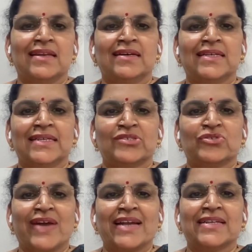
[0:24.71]
learning
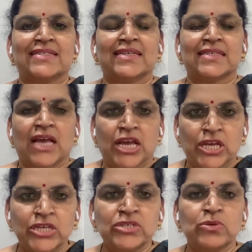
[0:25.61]
strategies
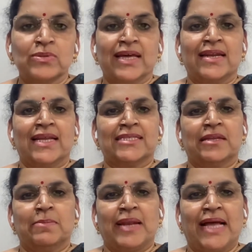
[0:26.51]
into their
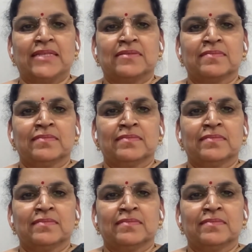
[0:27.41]
lesson plan.